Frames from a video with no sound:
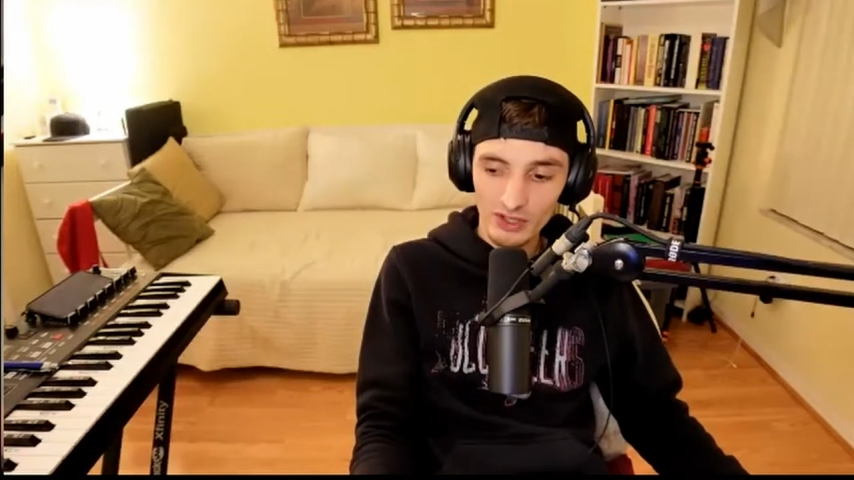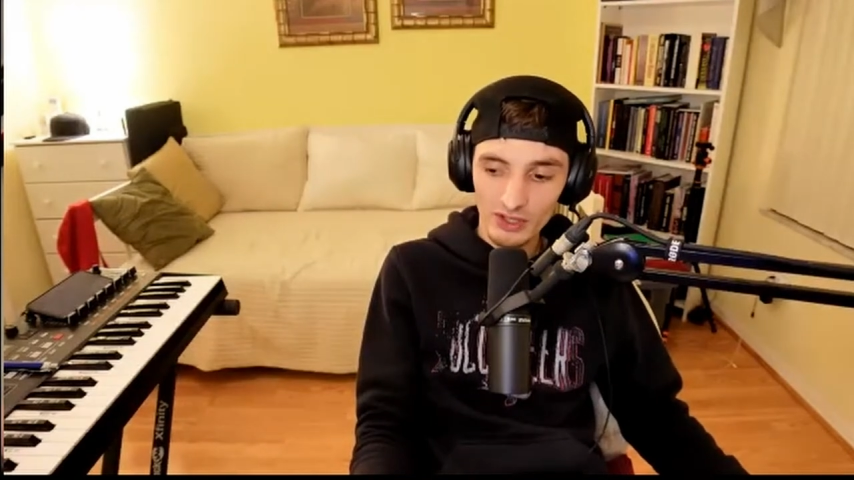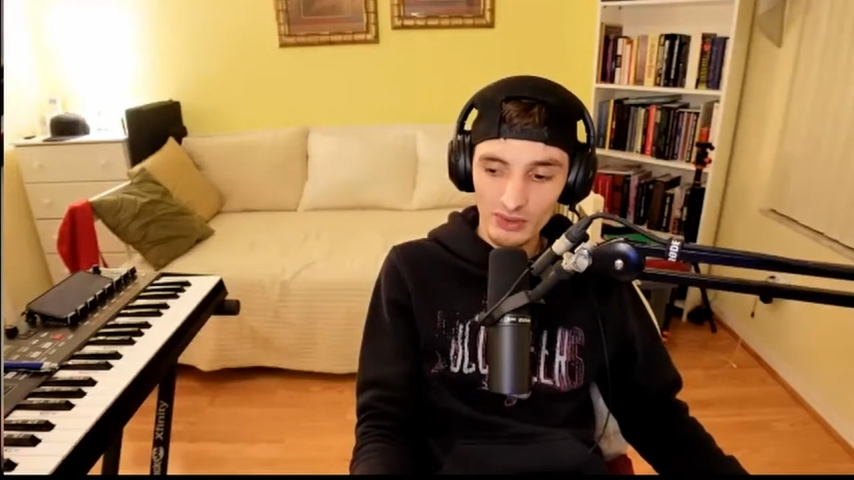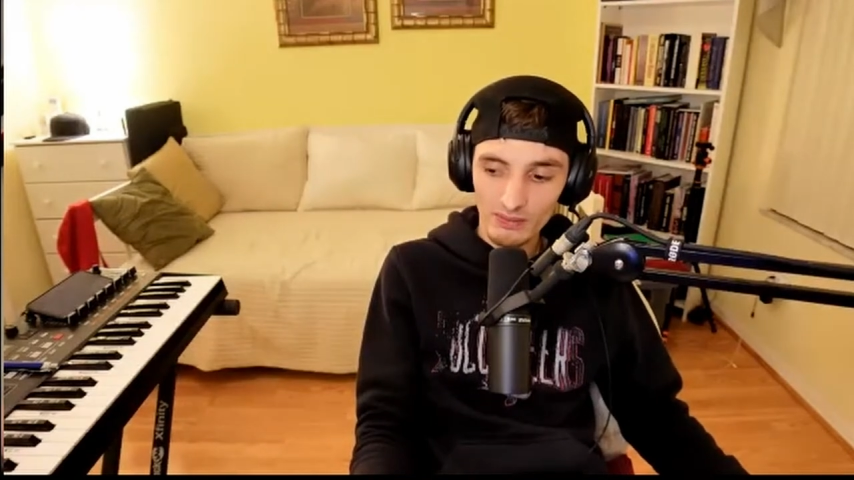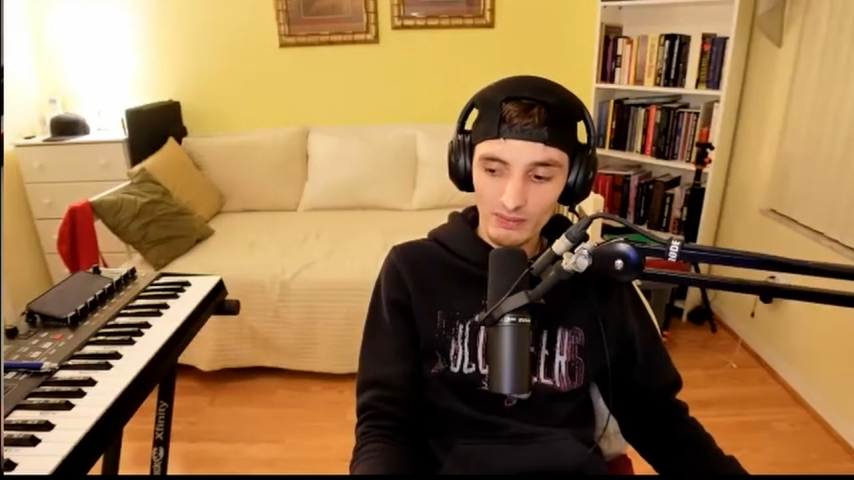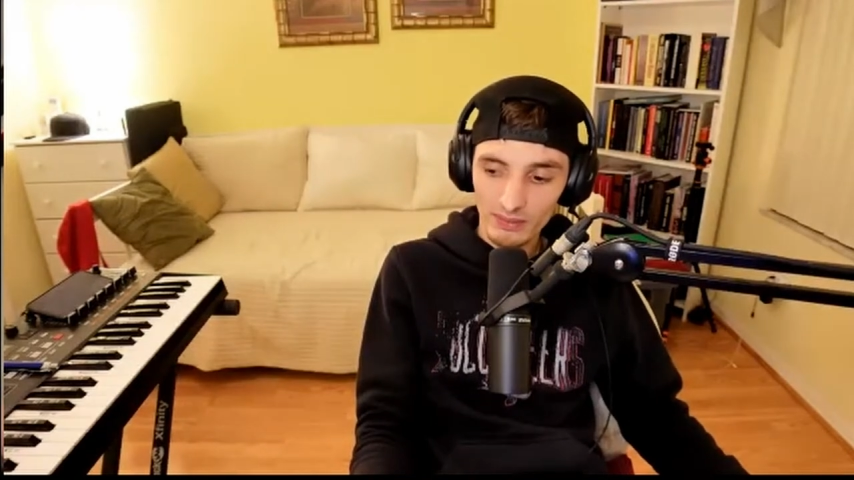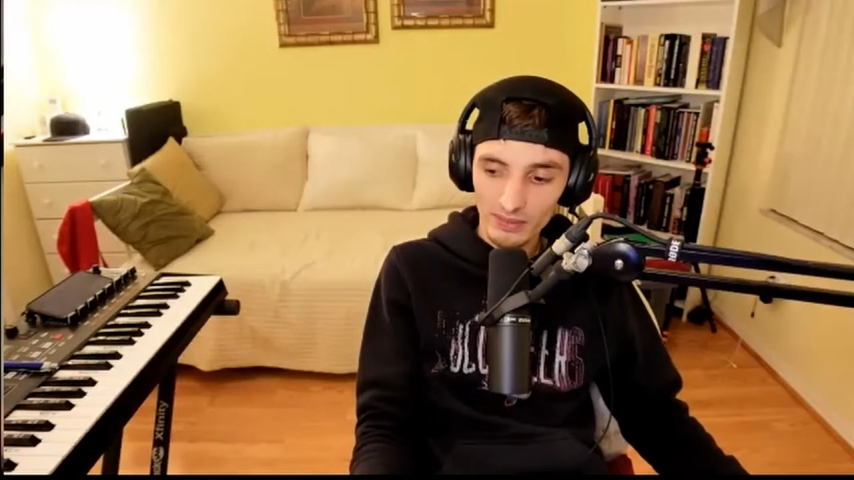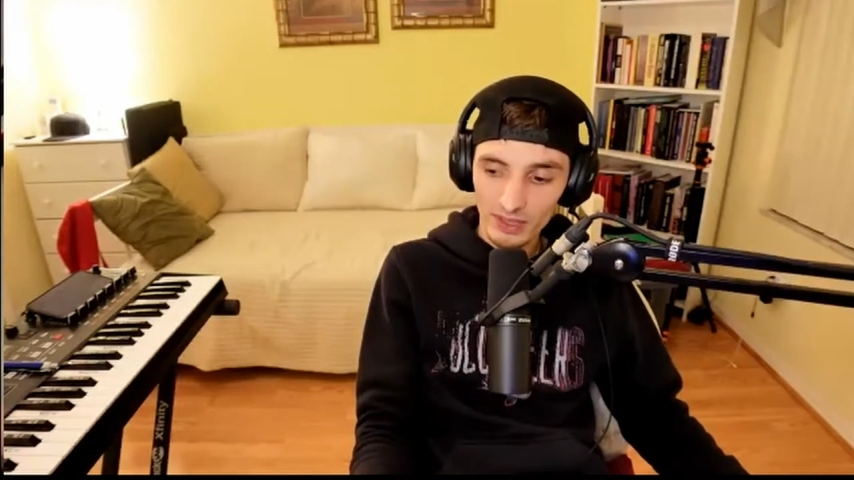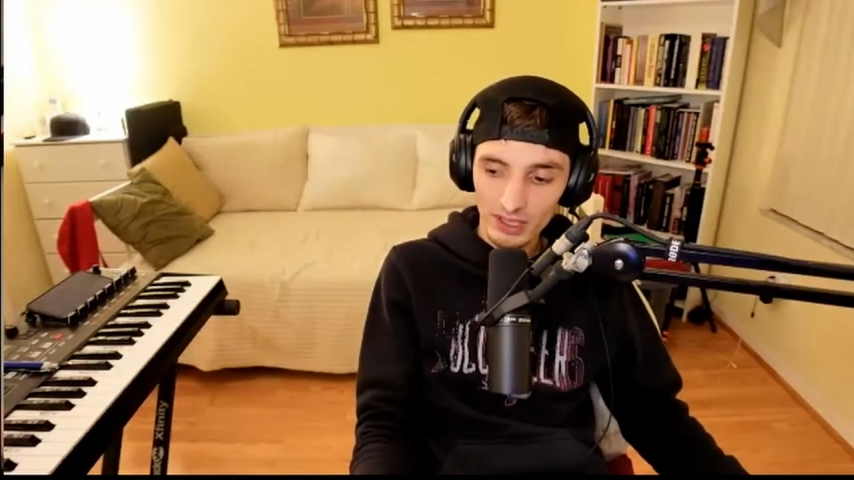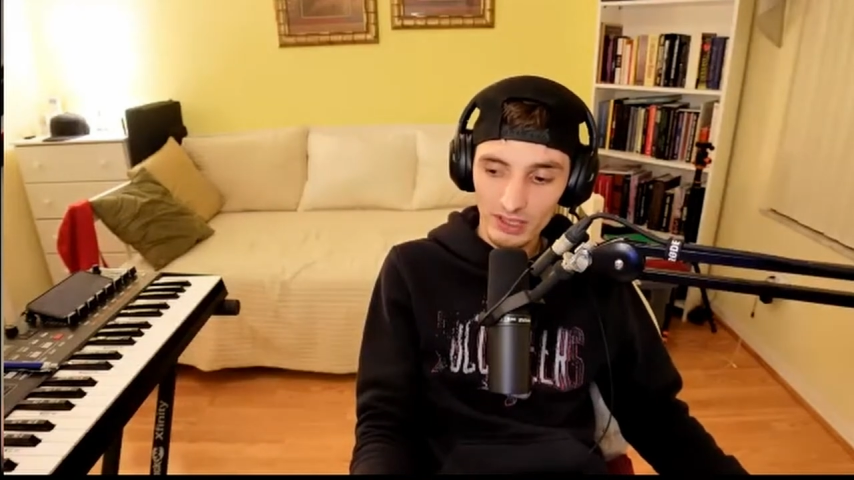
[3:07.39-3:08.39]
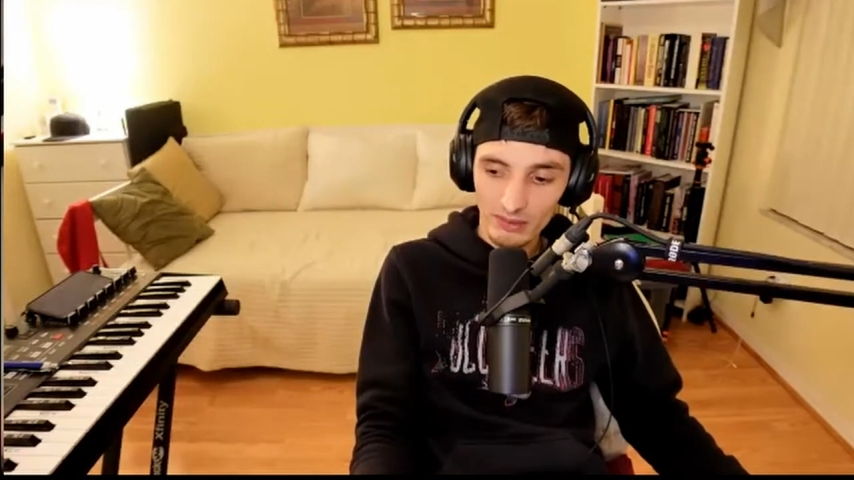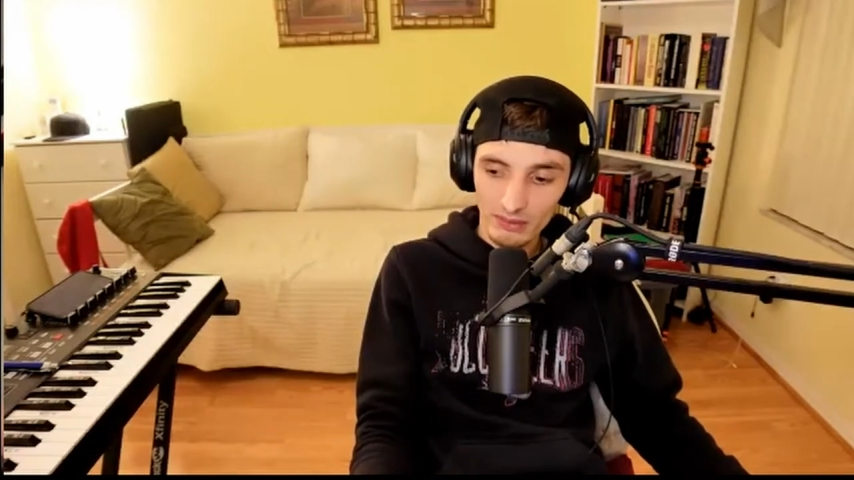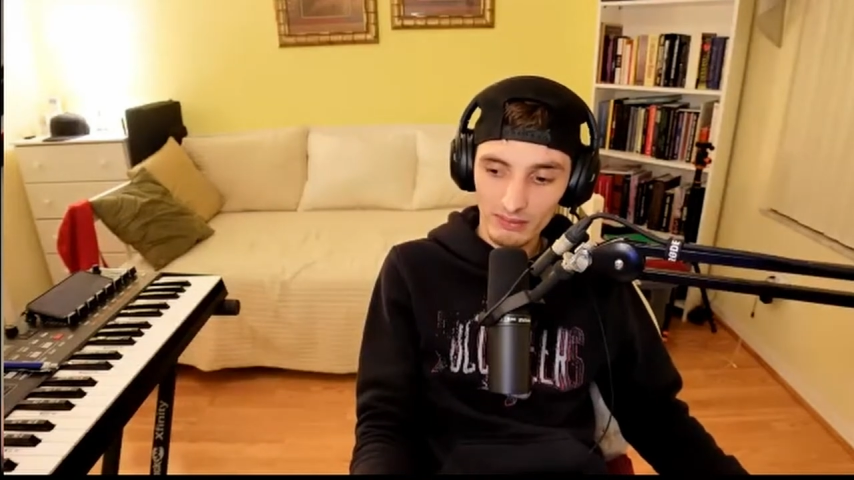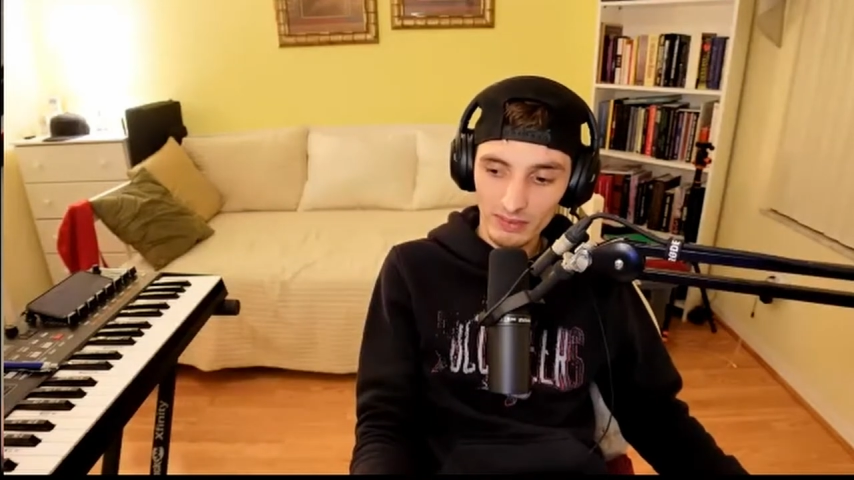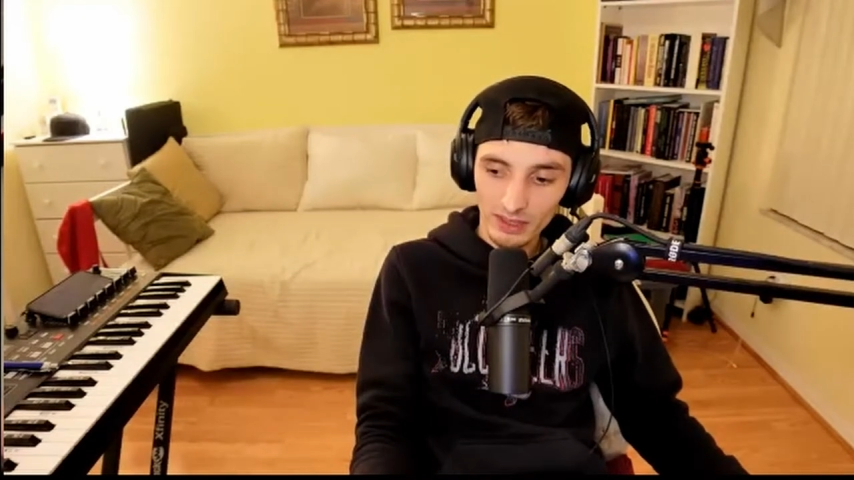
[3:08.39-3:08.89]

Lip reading: to, you know,